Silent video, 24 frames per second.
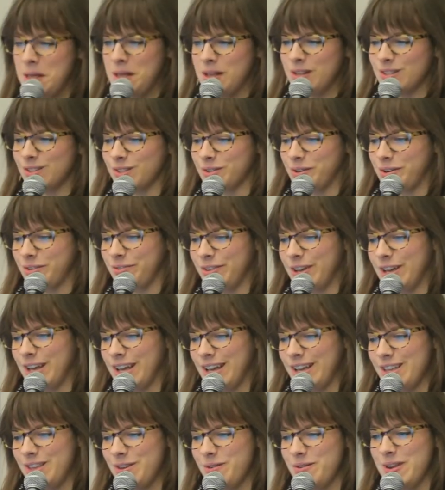sort of
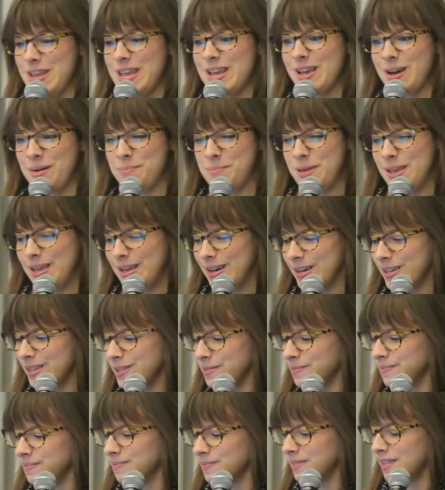a unique appeal.
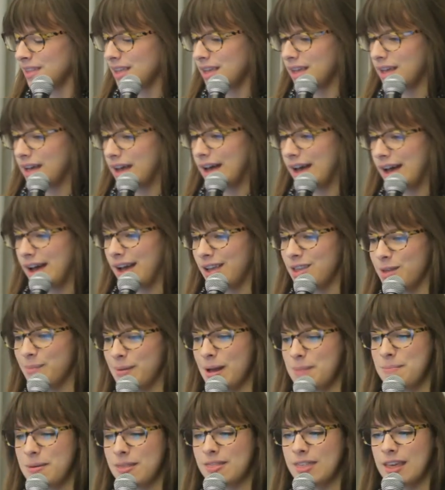Uh, you
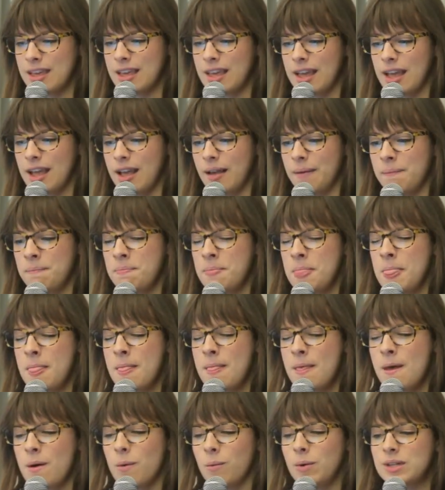might be thinking,
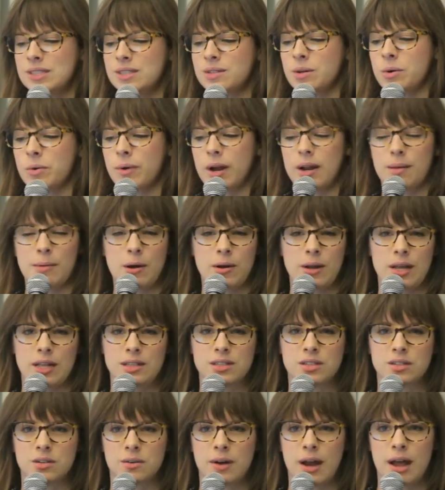what's so great about
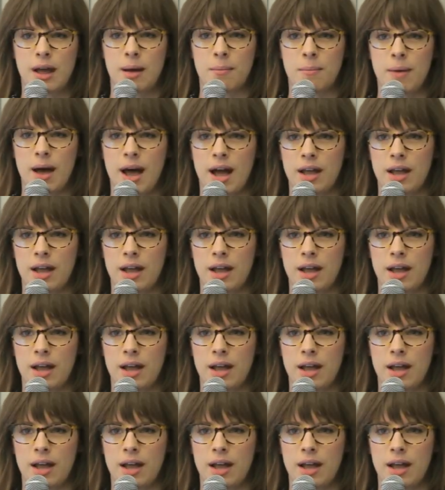Instagram?